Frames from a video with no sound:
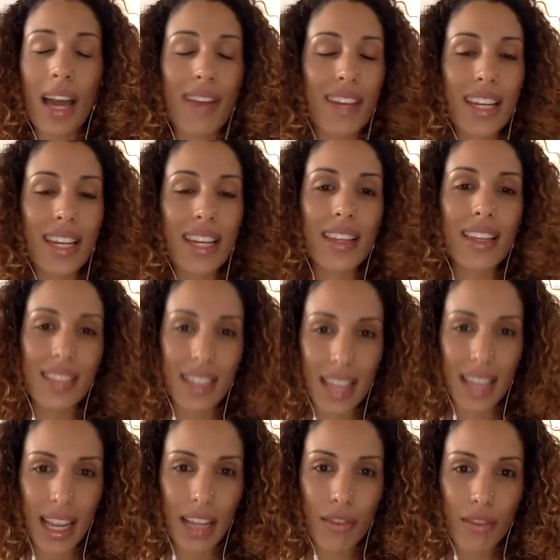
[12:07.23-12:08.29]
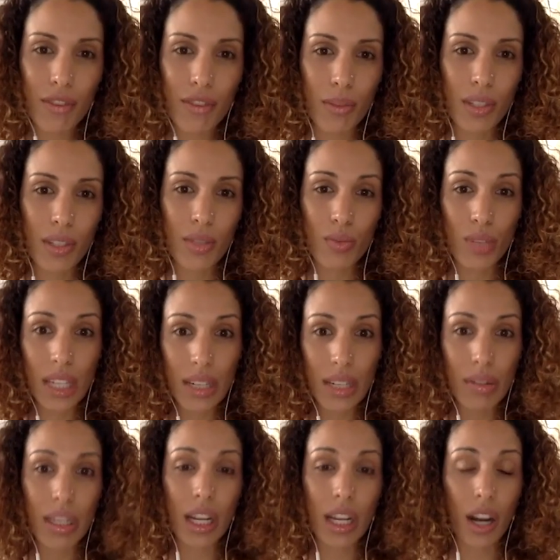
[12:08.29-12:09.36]
anything to gain from this really,
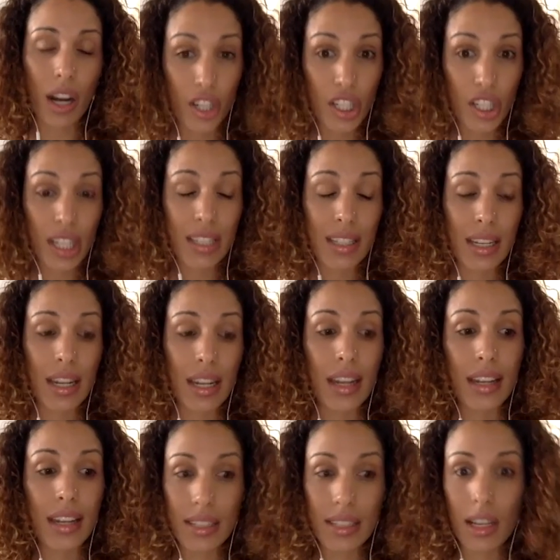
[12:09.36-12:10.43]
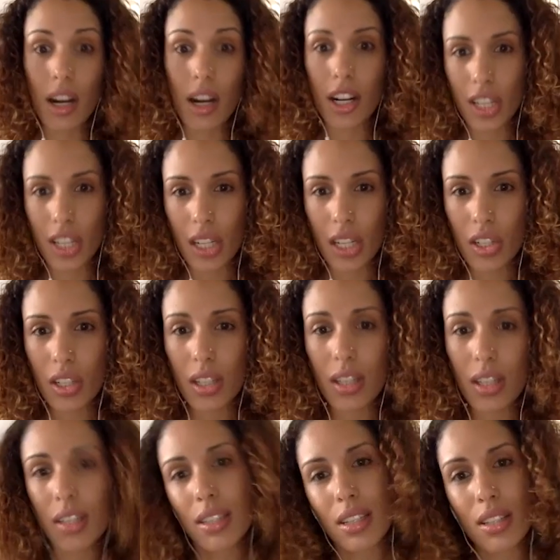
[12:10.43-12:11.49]
really harsh lesson, and it is a harsh lesson
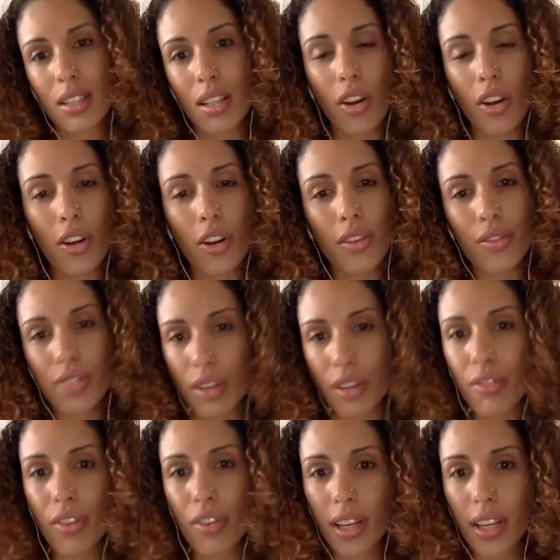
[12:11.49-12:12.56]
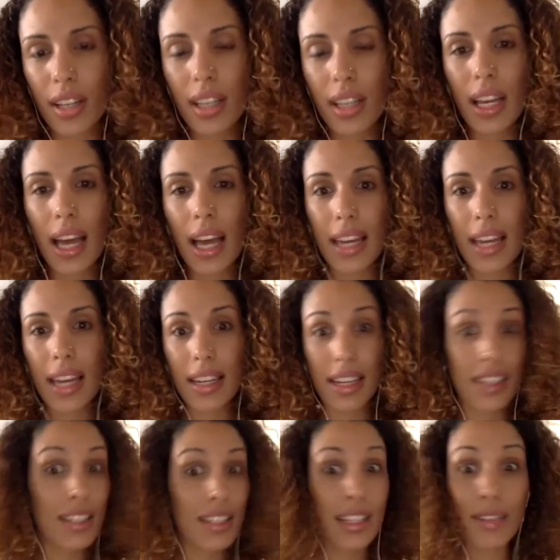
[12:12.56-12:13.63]
because there's a lot of suffering and it
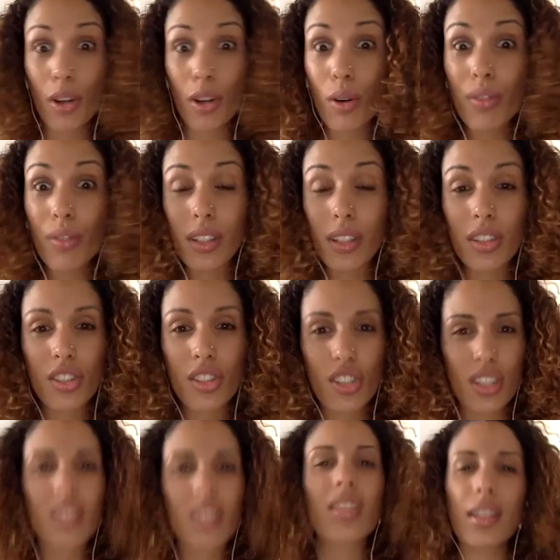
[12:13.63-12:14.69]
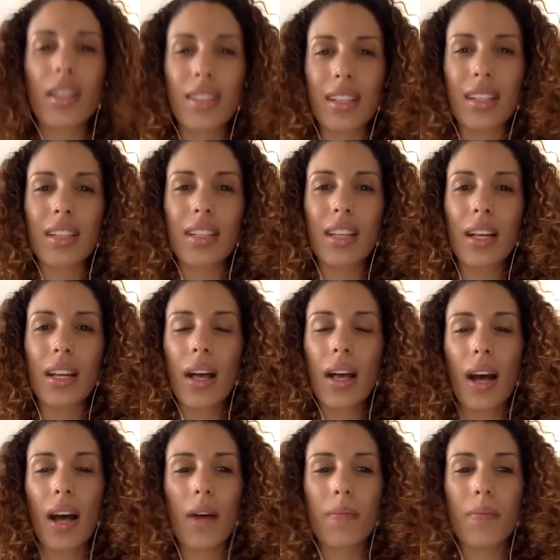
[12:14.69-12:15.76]
isn't even over, it's just started,
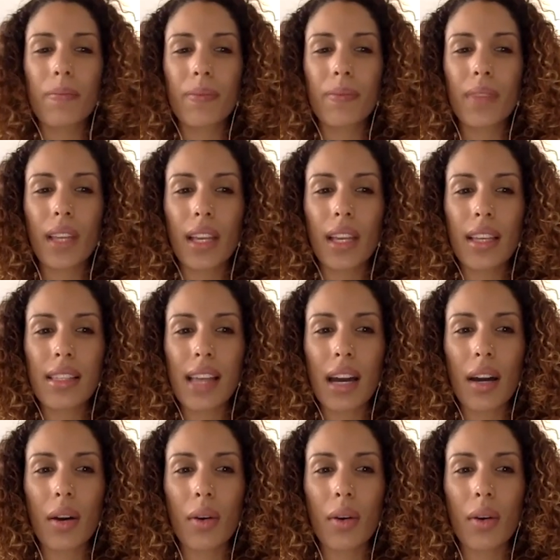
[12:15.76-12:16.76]
um, is that